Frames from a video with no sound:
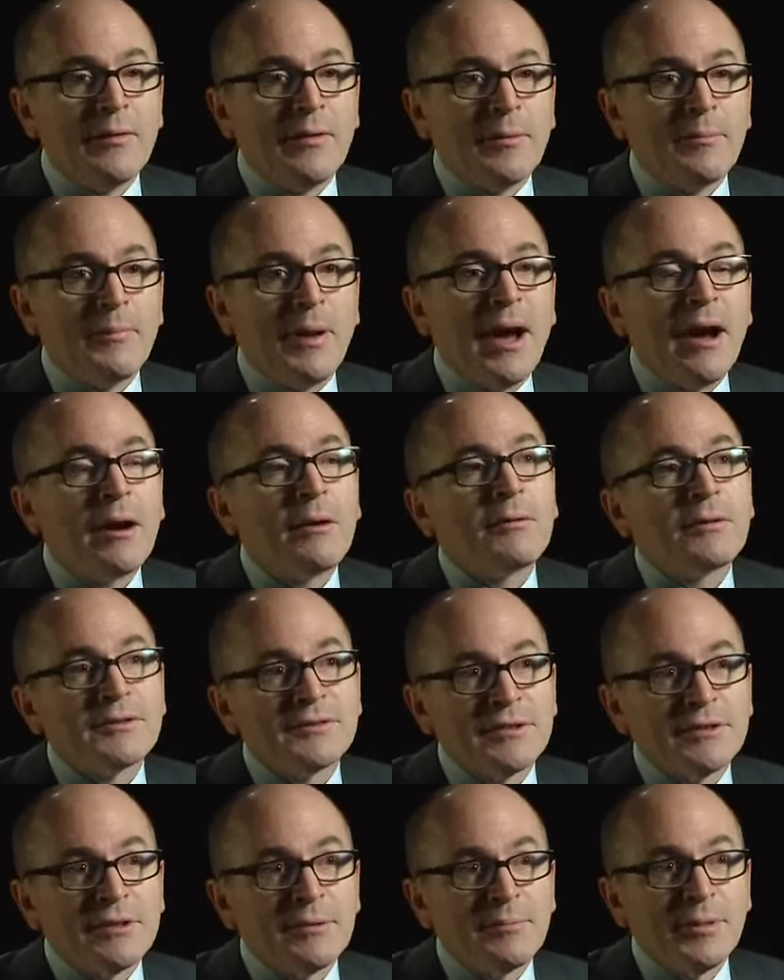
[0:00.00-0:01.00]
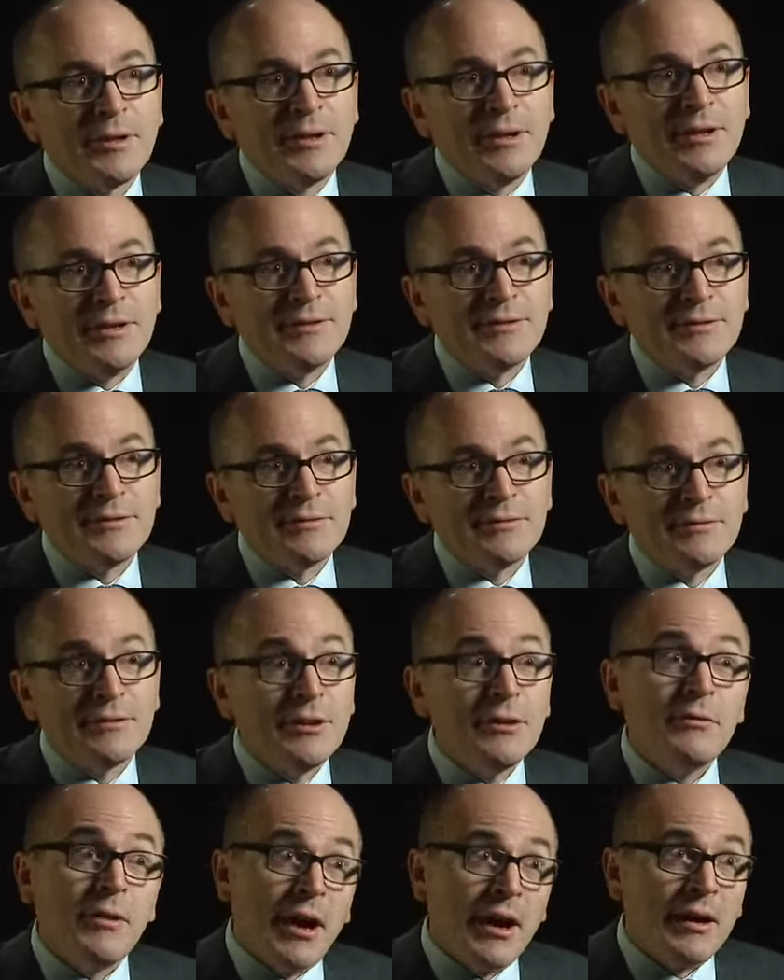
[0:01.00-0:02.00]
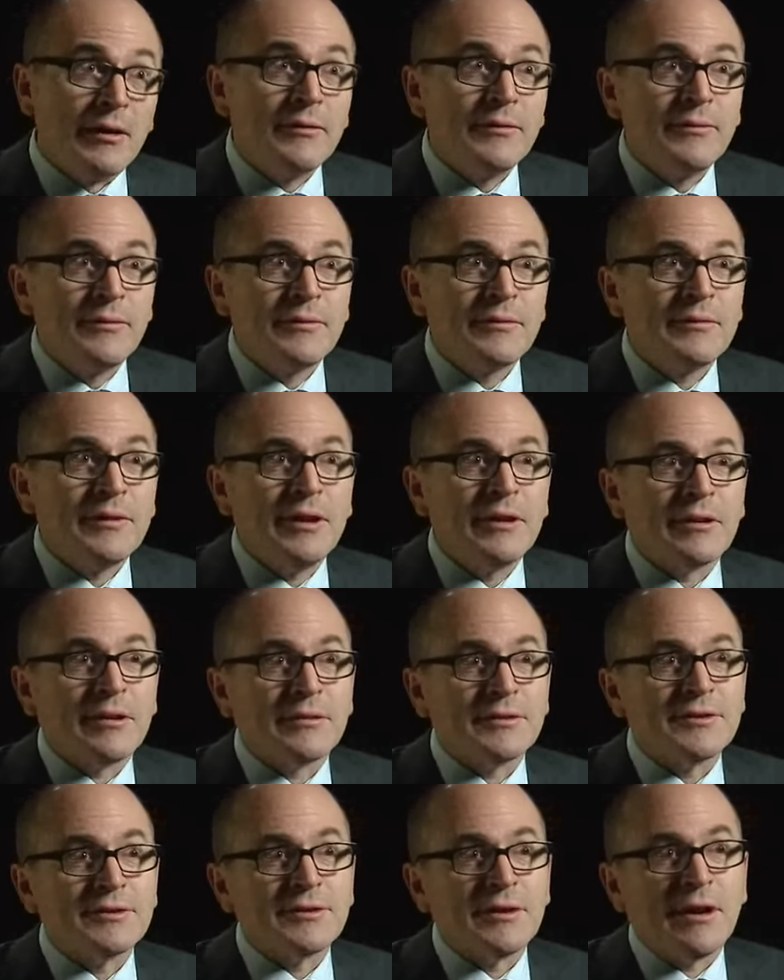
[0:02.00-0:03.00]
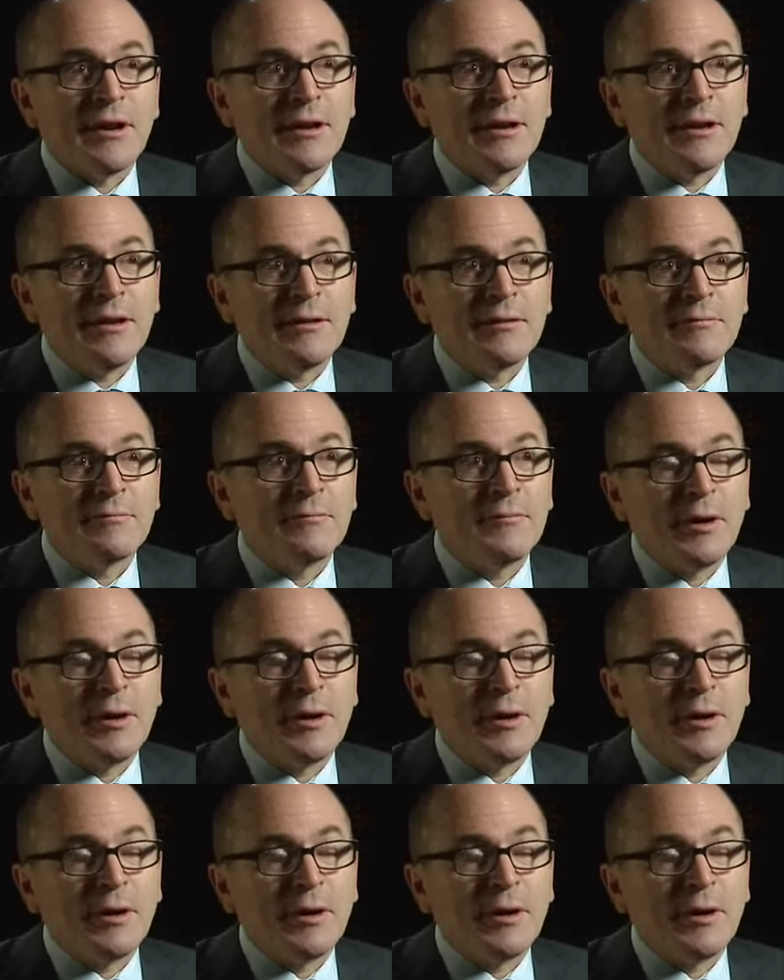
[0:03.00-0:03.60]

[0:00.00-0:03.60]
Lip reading: the powers that the police do have in our society.